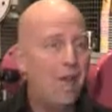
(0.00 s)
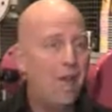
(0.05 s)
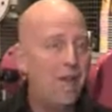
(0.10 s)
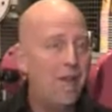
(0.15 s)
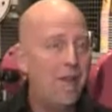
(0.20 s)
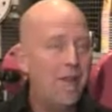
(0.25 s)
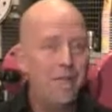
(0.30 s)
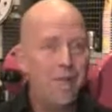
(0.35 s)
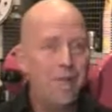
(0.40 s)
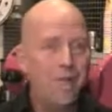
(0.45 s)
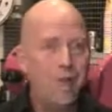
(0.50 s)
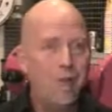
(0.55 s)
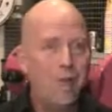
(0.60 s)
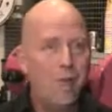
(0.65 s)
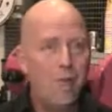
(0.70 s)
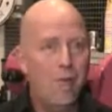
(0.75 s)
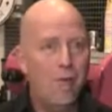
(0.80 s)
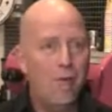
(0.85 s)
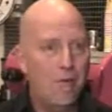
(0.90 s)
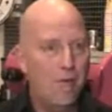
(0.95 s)
coming out of a
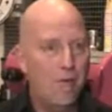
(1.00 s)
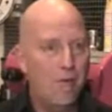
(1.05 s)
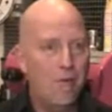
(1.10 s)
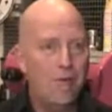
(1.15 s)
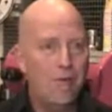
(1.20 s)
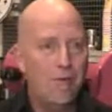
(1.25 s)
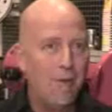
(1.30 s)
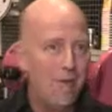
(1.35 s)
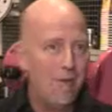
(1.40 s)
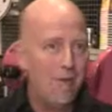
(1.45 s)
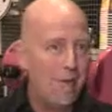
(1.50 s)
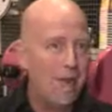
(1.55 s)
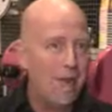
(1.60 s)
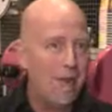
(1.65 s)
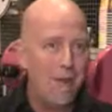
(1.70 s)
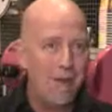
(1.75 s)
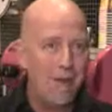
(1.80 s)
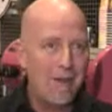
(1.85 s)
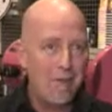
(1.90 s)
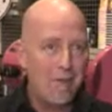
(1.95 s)
shop or somebody
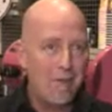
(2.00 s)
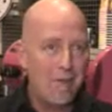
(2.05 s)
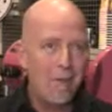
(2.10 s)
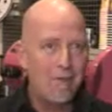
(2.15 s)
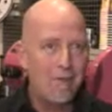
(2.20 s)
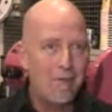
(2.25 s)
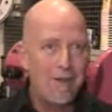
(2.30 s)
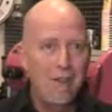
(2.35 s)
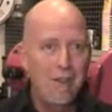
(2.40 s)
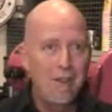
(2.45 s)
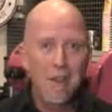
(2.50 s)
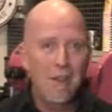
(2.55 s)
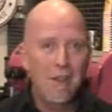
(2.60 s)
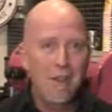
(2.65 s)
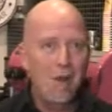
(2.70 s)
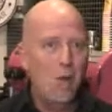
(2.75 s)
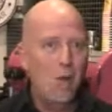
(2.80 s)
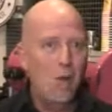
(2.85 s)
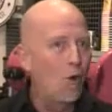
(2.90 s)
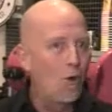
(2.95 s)
making you a coffee,
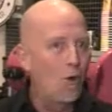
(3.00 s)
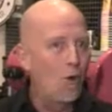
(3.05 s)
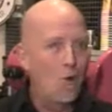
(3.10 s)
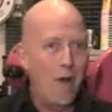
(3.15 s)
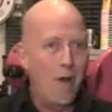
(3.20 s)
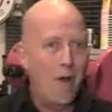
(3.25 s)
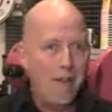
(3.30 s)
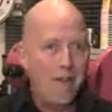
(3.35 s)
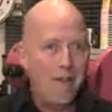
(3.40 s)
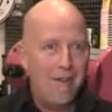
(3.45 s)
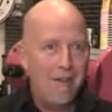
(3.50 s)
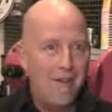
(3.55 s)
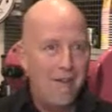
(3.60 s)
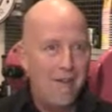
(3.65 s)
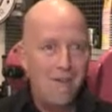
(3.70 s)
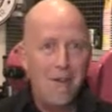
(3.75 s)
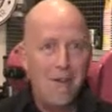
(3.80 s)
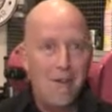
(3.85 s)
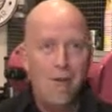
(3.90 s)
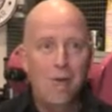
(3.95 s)
walk away,
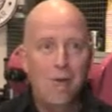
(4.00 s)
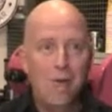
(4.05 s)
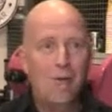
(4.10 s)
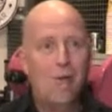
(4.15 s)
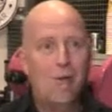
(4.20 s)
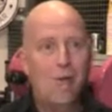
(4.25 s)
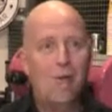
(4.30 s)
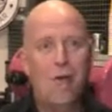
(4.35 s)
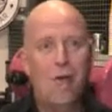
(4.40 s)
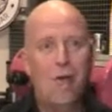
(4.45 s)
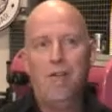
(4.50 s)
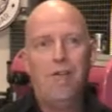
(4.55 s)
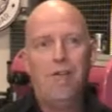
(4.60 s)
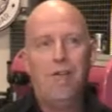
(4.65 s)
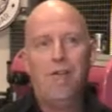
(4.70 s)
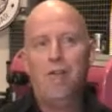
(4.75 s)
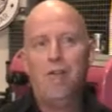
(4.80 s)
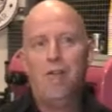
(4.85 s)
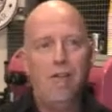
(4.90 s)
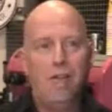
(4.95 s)
because your
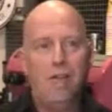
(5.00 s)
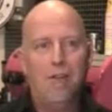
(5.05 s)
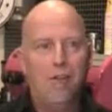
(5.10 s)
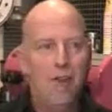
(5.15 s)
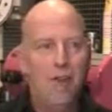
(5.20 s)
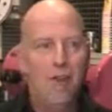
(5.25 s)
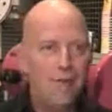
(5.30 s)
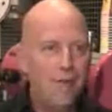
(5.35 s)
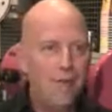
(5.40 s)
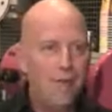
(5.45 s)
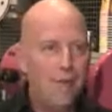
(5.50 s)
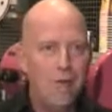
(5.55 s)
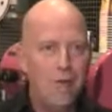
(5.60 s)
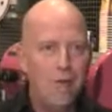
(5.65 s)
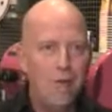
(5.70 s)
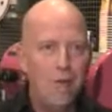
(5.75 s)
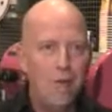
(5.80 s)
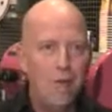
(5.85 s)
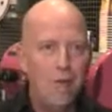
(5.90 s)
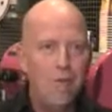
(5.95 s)
coffee isn't going to taste good
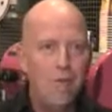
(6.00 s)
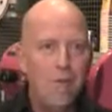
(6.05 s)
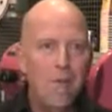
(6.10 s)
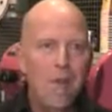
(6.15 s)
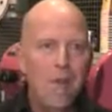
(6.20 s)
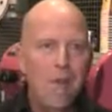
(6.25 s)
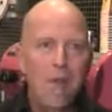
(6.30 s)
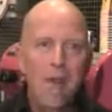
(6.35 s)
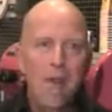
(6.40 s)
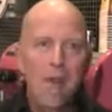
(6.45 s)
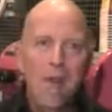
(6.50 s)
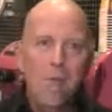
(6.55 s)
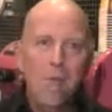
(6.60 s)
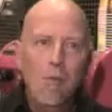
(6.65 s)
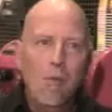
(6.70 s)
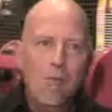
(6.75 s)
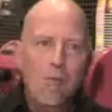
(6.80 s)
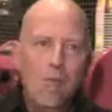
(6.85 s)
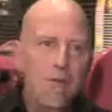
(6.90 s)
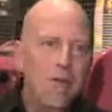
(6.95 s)
at all.
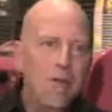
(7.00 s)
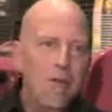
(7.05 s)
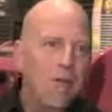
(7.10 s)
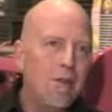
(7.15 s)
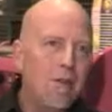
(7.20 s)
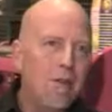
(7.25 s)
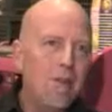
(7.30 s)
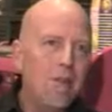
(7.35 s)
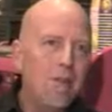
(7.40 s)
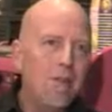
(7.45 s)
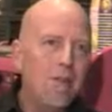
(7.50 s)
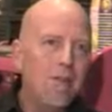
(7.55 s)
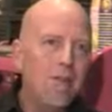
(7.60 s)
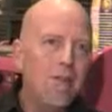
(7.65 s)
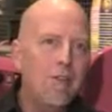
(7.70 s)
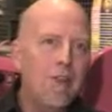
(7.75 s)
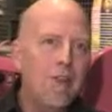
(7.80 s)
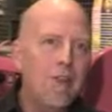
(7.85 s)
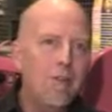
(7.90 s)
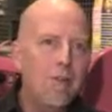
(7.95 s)
When milk
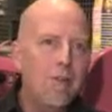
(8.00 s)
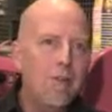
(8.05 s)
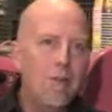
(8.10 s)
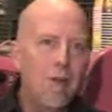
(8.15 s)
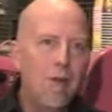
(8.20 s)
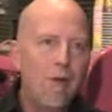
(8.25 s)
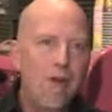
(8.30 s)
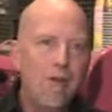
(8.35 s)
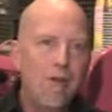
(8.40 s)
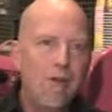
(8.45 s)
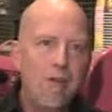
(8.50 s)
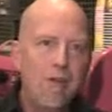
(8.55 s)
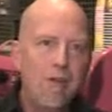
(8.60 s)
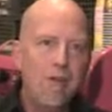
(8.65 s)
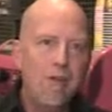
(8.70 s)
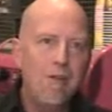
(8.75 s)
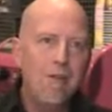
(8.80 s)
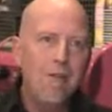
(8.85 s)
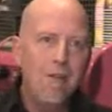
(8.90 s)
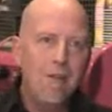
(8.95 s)
is steamed
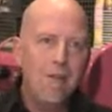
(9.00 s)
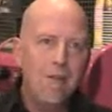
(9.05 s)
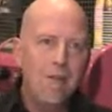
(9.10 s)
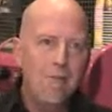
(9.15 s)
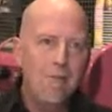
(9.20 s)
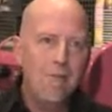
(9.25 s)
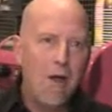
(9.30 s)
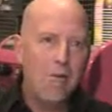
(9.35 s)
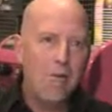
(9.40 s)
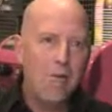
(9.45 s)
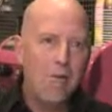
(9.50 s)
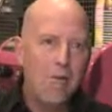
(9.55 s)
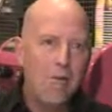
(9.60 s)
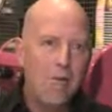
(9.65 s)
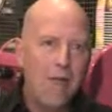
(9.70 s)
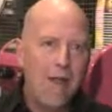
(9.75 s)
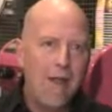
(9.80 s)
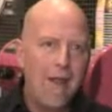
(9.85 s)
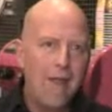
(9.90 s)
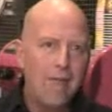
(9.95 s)
correctly, the
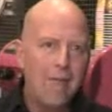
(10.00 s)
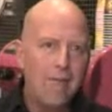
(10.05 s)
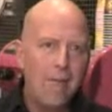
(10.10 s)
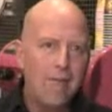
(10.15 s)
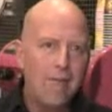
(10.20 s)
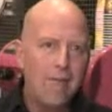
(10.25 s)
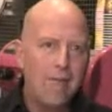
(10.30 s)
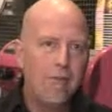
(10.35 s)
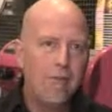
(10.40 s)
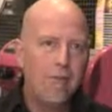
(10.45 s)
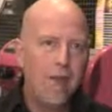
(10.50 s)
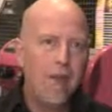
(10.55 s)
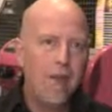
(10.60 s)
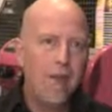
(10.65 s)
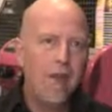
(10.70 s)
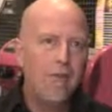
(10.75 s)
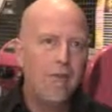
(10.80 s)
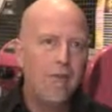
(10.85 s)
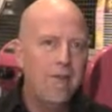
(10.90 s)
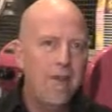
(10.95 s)
bubbles act as a
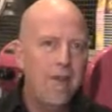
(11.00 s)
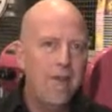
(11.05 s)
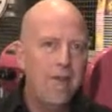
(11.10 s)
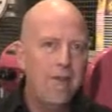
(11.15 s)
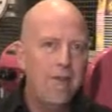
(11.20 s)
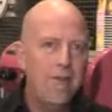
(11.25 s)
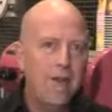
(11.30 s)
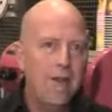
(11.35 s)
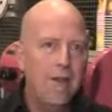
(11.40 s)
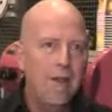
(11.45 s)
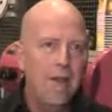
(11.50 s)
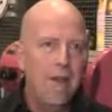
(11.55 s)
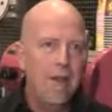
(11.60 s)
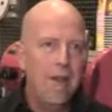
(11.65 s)
sound deadener,